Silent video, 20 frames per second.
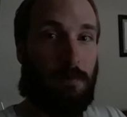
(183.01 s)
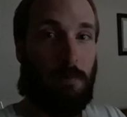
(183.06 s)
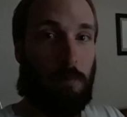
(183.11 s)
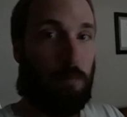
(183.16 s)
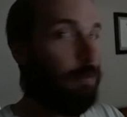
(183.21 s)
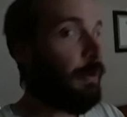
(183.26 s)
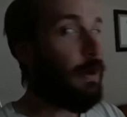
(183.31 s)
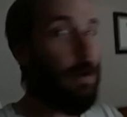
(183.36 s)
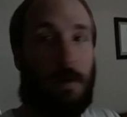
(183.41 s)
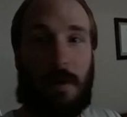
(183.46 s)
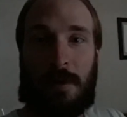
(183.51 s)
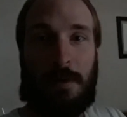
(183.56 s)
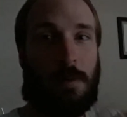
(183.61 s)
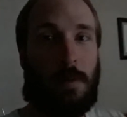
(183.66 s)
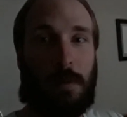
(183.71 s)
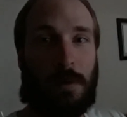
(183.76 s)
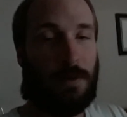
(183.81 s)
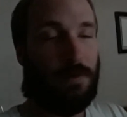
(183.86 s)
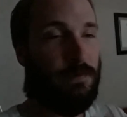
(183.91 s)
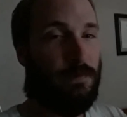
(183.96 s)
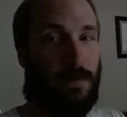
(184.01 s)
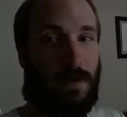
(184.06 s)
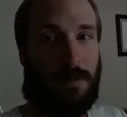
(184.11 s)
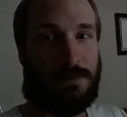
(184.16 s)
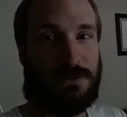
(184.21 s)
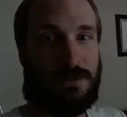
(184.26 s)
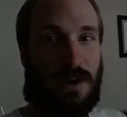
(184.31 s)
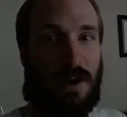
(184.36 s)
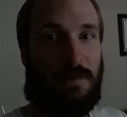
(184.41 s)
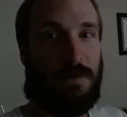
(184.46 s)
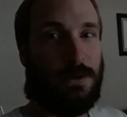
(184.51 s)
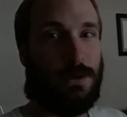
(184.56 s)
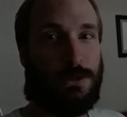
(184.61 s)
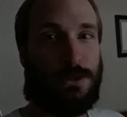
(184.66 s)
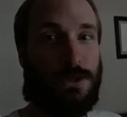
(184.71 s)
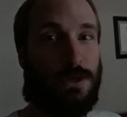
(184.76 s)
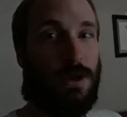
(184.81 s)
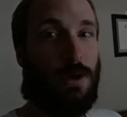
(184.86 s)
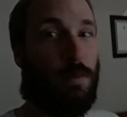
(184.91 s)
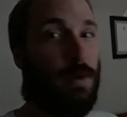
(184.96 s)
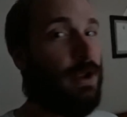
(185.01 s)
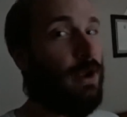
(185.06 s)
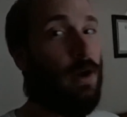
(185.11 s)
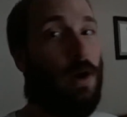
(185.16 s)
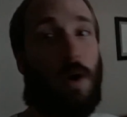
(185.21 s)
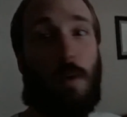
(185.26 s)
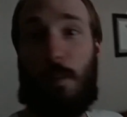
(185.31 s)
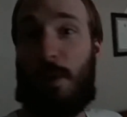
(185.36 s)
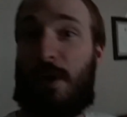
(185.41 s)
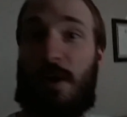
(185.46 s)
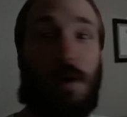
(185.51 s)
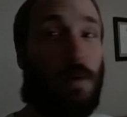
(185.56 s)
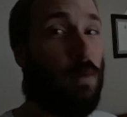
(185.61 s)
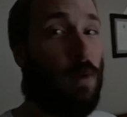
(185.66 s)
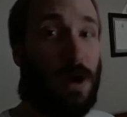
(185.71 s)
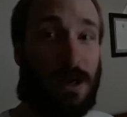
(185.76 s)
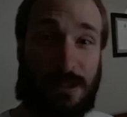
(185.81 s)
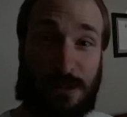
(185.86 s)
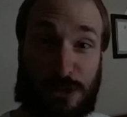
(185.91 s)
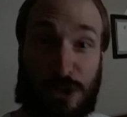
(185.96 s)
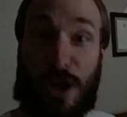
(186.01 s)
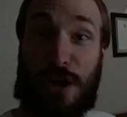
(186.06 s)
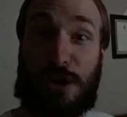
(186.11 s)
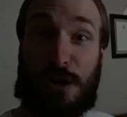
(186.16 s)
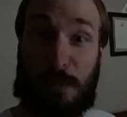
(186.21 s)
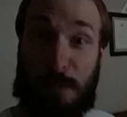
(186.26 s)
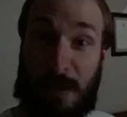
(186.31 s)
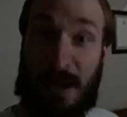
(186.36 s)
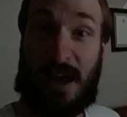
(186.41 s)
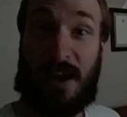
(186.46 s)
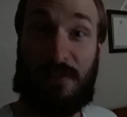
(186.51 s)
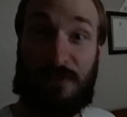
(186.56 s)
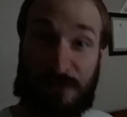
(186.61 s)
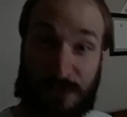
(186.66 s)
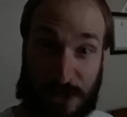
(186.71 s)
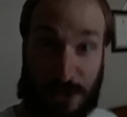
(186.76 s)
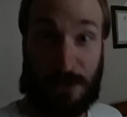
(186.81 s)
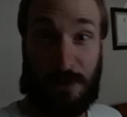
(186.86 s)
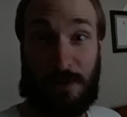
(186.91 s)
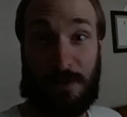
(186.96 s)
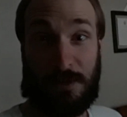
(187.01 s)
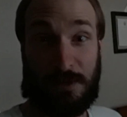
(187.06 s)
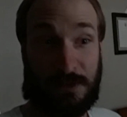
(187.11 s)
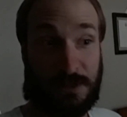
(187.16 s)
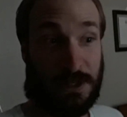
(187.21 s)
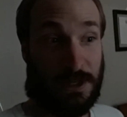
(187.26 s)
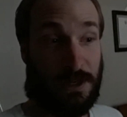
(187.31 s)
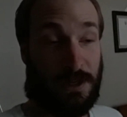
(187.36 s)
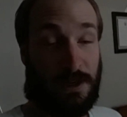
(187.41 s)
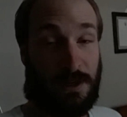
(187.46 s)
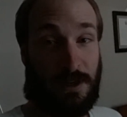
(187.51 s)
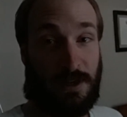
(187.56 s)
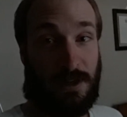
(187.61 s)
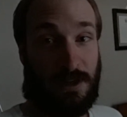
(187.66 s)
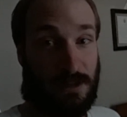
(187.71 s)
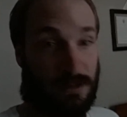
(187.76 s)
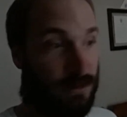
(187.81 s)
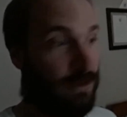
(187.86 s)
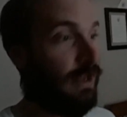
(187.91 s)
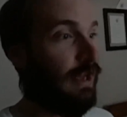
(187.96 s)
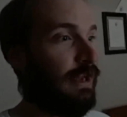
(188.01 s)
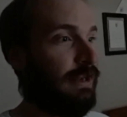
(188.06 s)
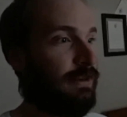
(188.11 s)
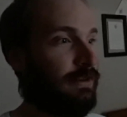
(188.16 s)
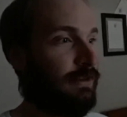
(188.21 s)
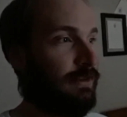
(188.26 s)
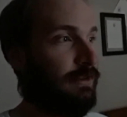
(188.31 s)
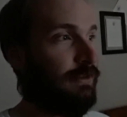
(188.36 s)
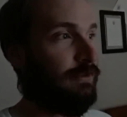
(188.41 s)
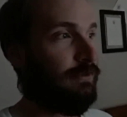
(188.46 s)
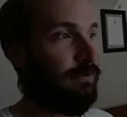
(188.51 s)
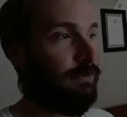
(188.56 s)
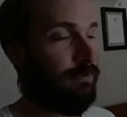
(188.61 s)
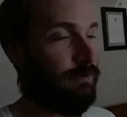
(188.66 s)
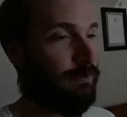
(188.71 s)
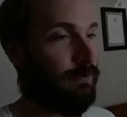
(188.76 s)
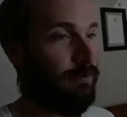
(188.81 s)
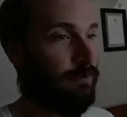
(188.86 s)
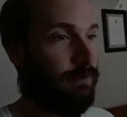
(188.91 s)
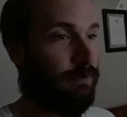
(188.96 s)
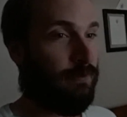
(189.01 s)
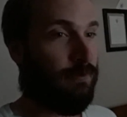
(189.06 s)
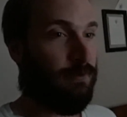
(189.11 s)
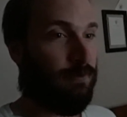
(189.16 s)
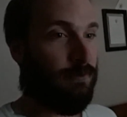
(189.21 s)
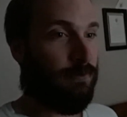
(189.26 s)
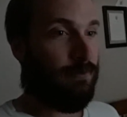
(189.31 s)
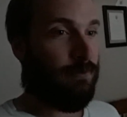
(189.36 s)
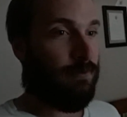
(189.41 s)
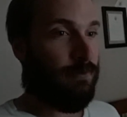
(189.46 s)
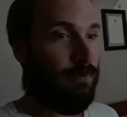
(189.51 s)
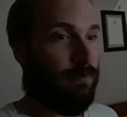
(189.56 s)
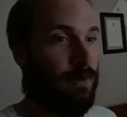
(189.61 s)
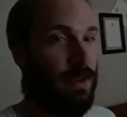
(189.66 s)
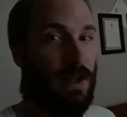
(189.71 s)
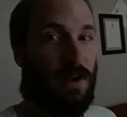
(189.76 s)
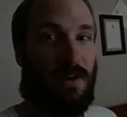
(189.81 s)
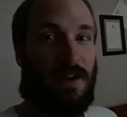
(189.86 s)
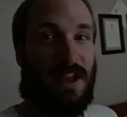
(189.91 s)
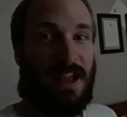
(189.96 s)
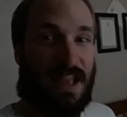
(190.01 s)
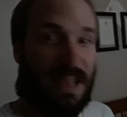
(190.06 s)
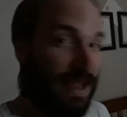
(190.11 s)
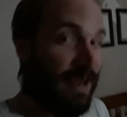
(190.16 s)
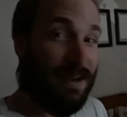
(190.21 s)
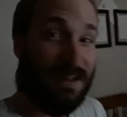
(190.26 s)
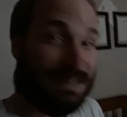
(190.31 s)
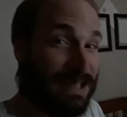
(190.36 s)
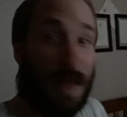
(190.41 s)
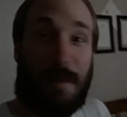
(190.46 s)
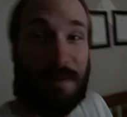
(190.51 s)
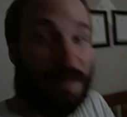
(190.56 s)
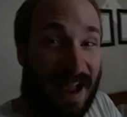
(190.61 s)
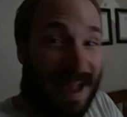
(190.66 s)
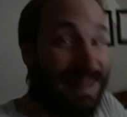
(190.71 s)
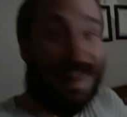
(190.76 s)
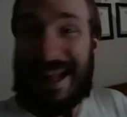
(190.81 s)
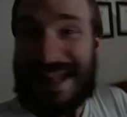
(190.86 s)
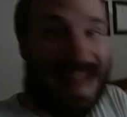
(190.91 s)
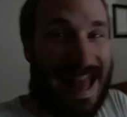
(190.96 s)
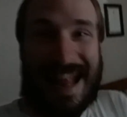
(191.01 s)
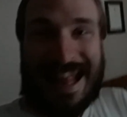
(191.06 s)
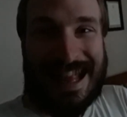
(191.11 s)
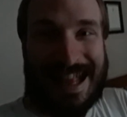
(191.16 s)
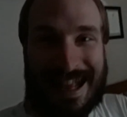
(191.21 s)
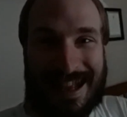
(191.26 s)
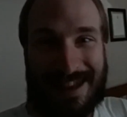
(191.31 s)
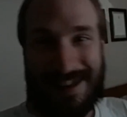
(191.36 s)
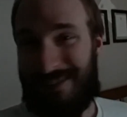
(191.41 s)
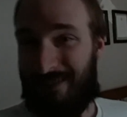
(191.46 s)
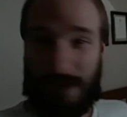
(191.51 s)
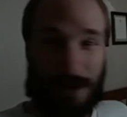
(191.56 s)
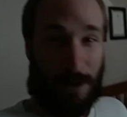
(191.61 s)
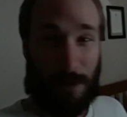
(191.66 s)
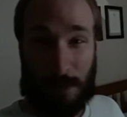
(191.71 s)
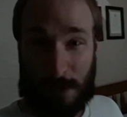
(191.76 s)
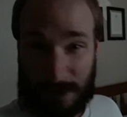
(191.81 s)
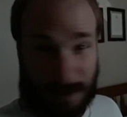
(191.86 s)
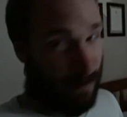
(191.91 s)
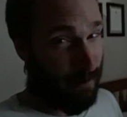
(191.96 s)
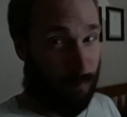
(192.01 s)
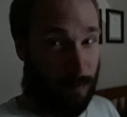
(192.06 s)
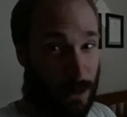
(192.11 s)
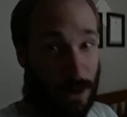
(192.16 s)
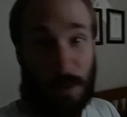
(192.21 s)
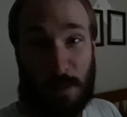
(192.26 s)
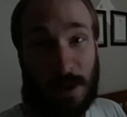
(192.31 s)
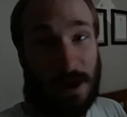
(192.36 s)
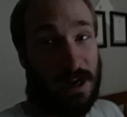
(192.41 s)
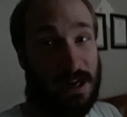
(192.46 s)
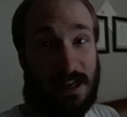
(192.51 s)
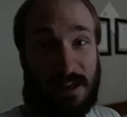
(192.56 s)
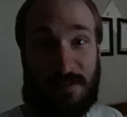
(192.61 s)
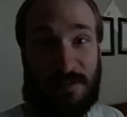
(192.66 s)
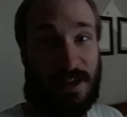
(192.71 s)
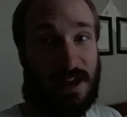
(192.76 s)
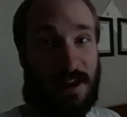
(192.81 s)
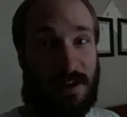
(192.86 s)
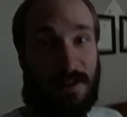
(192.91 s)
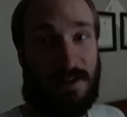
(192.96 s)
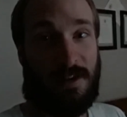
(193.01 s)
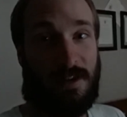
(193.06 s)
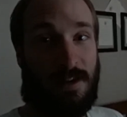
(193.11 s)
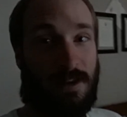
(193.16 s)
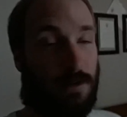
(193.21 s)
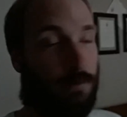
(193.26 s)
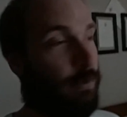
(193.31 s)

We don't want horror film stuff because, you know, we don't want psychopath killers like, you know, here's the president. We don't want any of that.